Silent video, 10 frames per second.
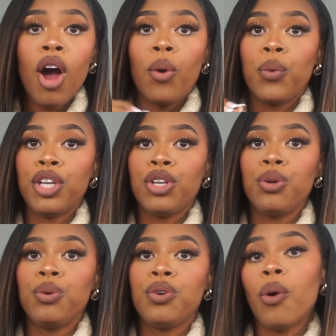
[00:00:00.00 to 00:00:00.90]
when
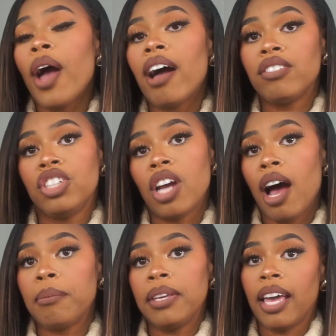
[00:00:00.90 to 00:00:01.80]
you don't have a
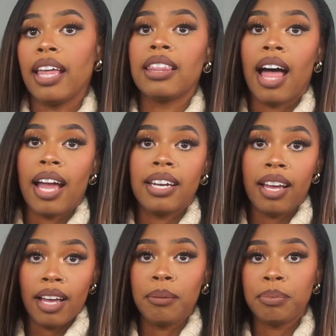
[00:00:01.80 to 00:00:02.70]
job yet lined
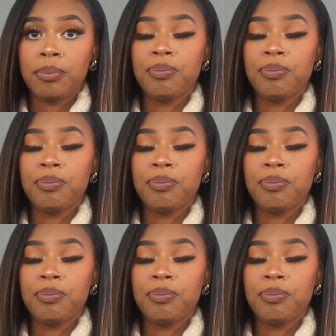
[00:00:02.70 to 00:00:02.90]
up.